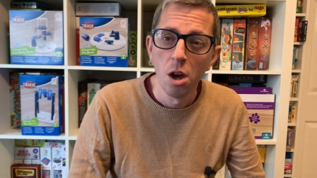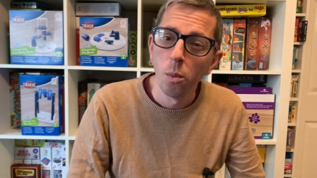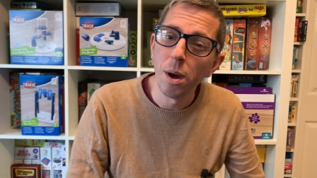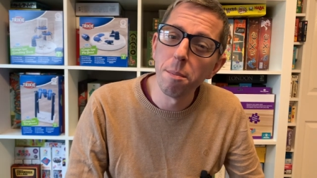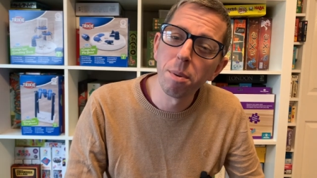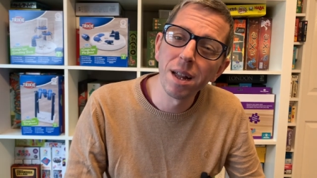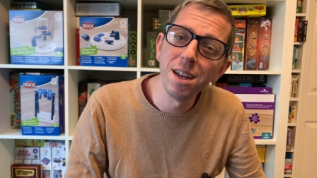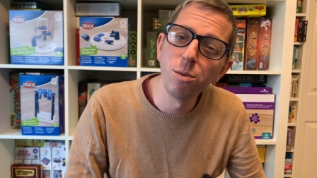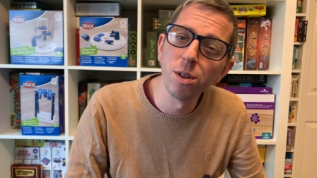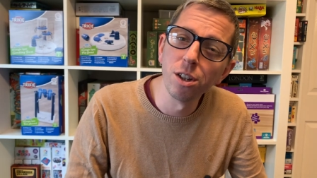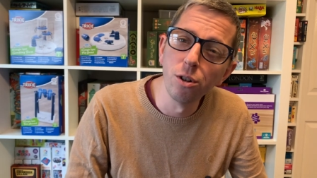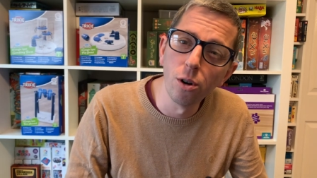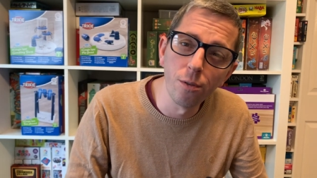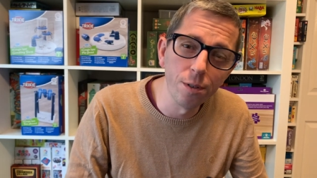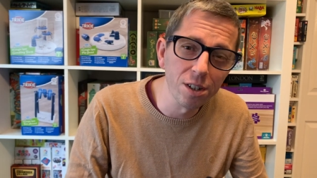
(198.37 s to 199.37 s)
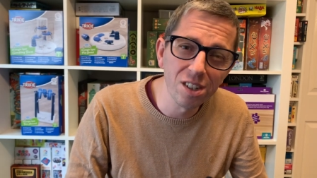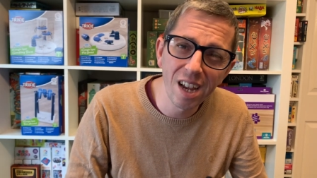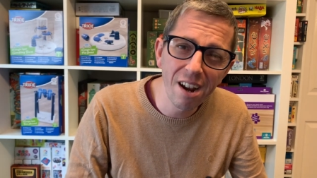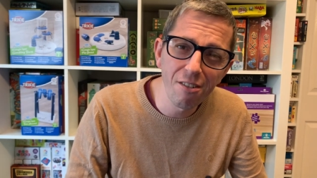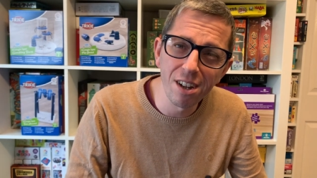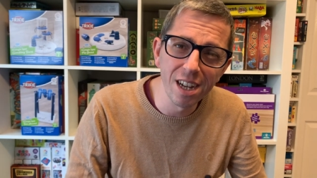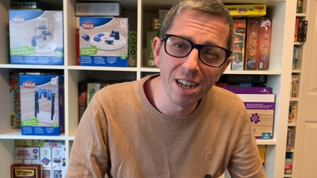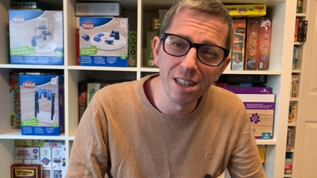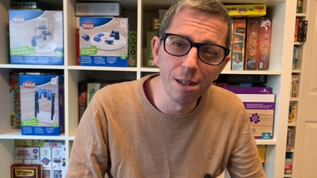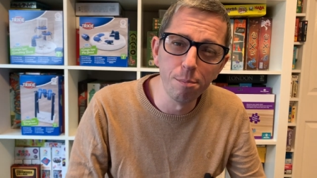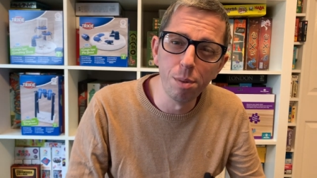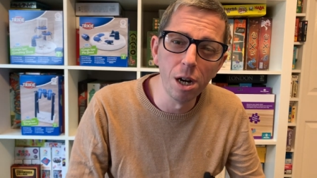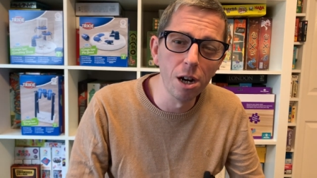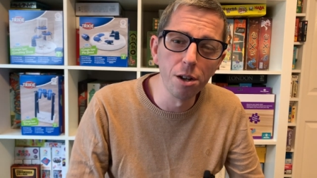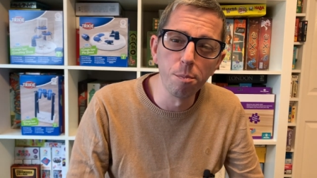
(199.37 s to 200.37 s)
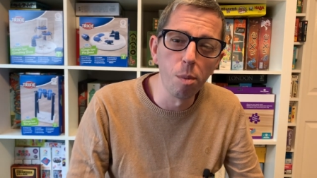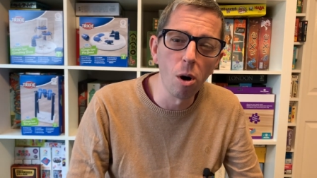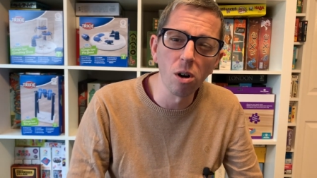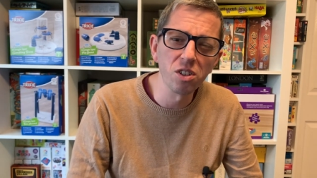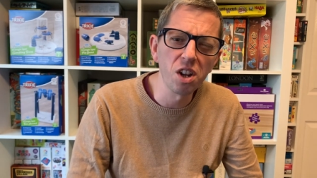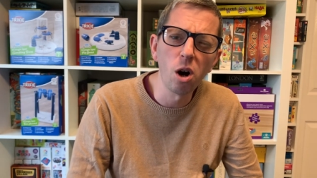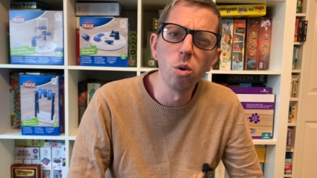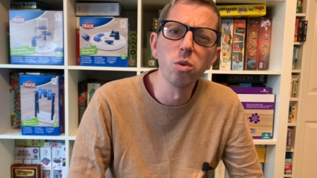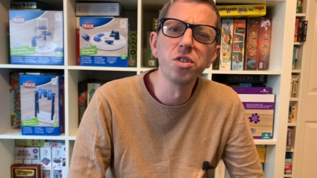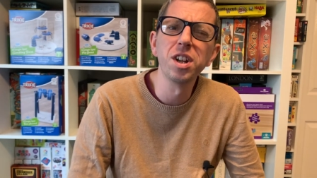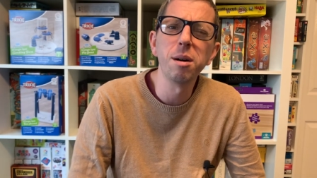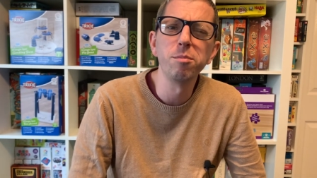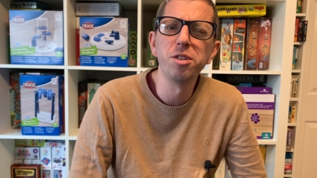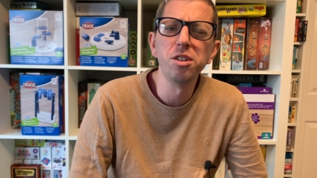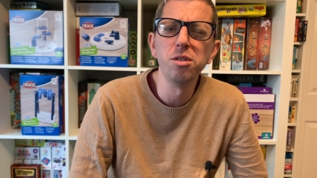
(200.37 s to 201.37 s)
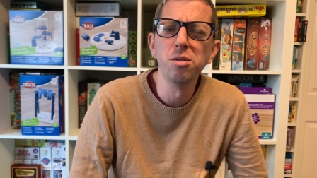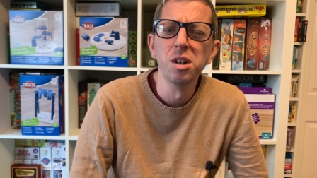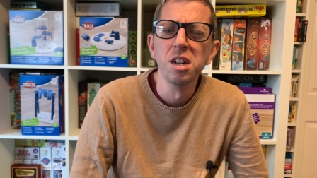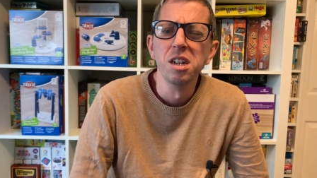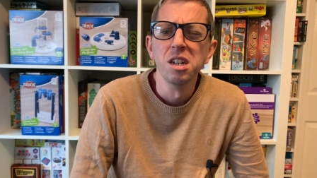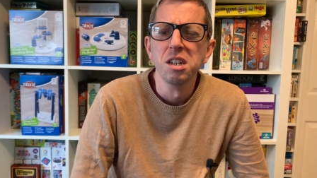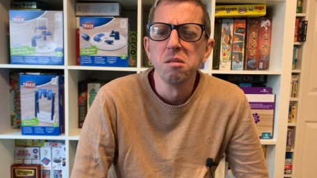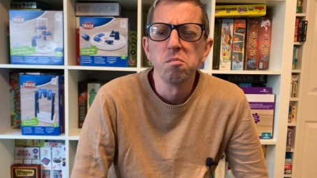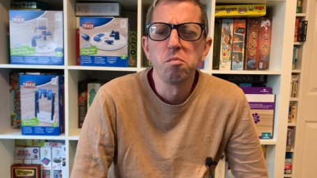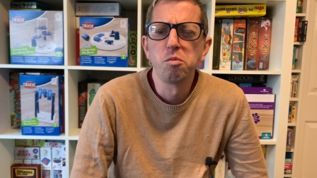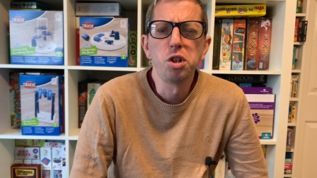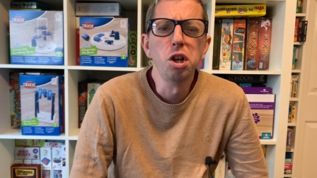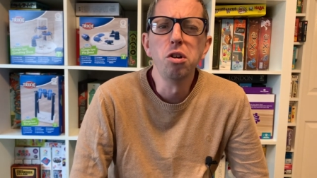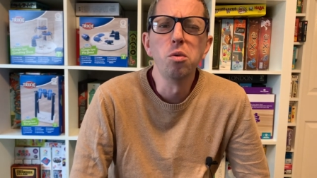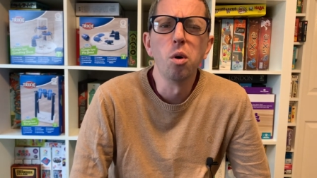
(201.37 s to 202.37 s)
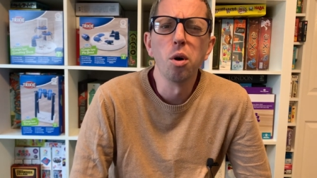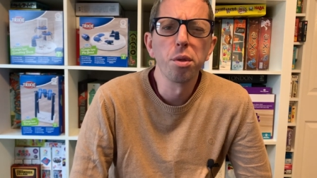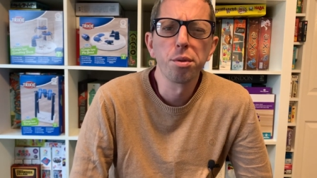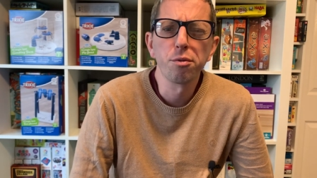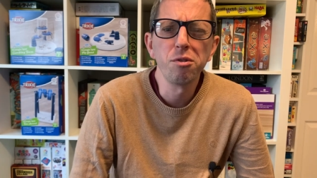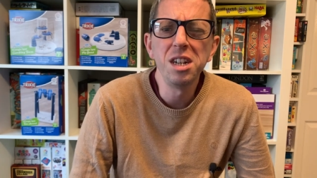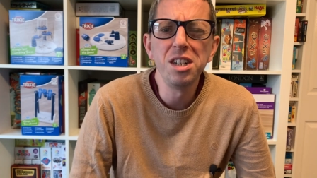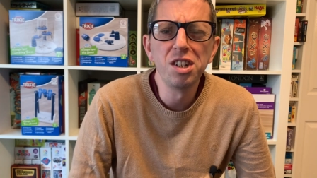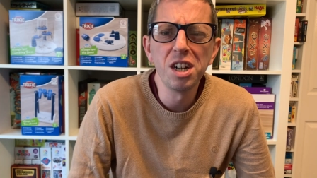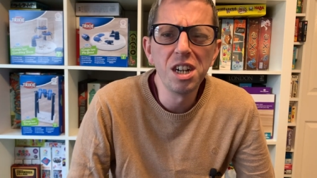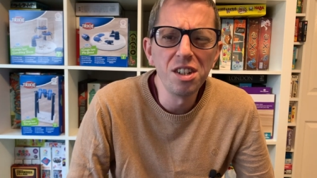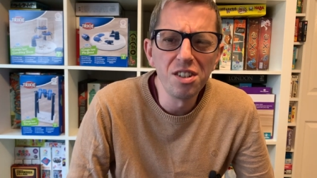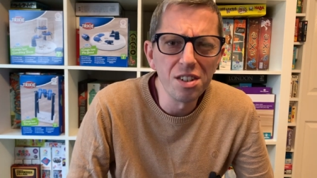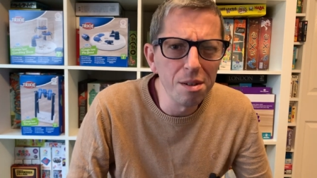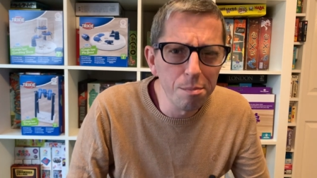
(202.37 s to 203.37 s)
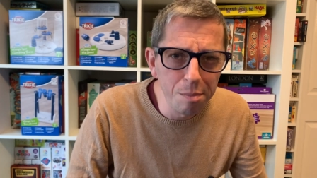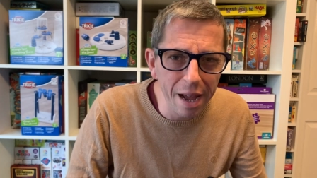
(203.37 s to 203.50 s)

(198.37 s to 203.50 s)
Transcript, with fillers: When played with a Norfolk Terrier, the bird box holds up to two or three turns at